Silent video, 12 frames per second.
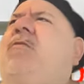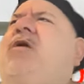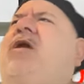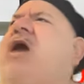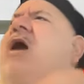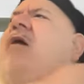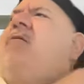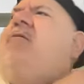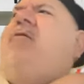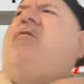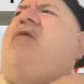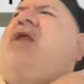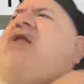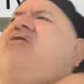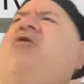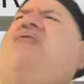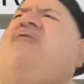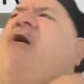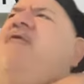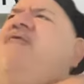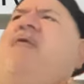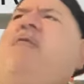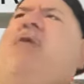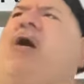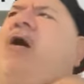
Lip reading: Yeah. Not too far from